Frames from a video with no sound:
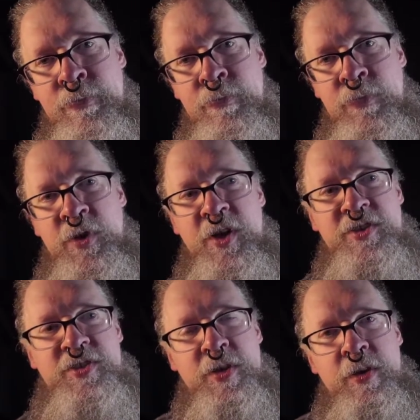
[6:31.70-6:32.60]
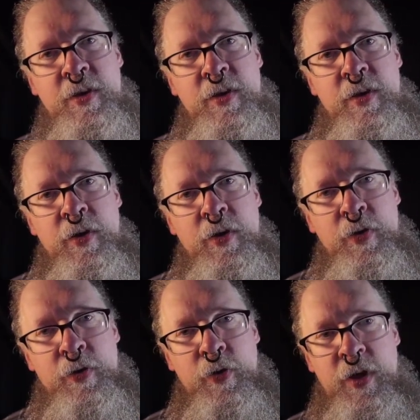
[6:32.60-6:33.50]
because
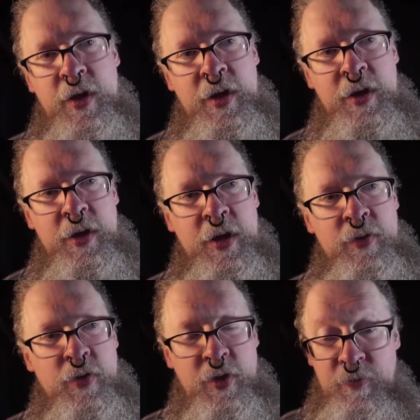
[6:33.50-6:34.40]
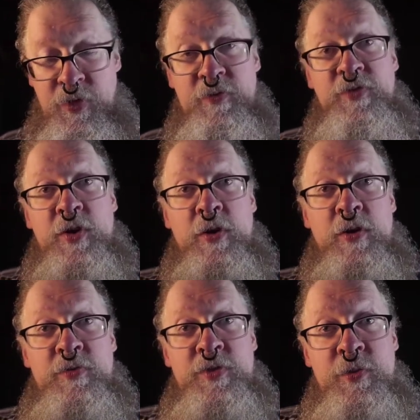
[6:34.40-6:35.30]
her in in the the
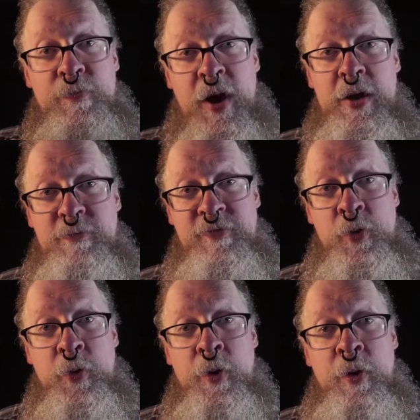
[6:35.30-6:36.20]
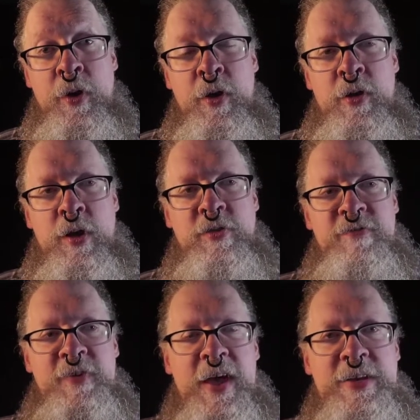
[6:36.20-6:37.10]
the, the bottom floor, the
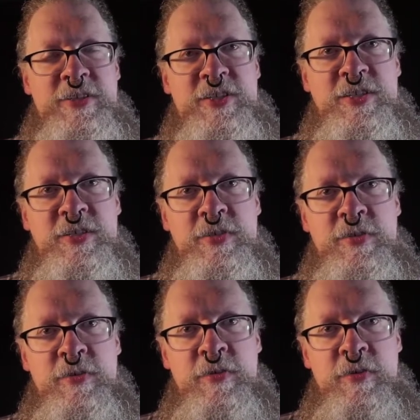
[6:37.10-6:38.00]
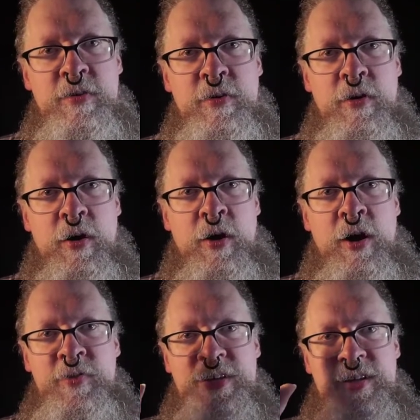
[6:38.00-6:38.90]
vents are
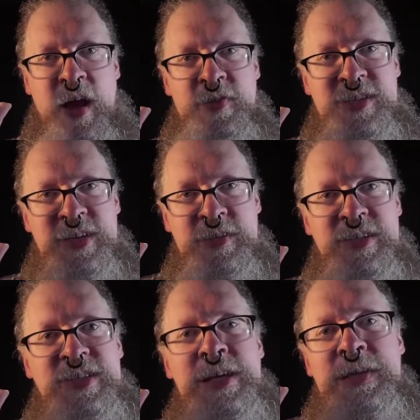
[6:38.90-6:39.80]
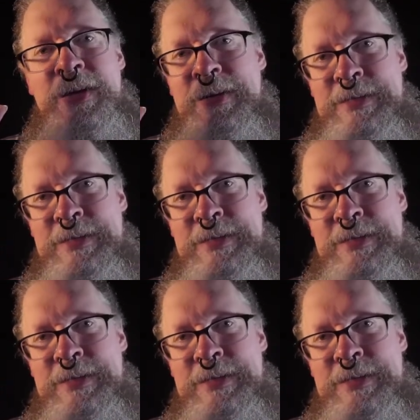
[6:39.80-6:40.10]
on the on the in the ceiling.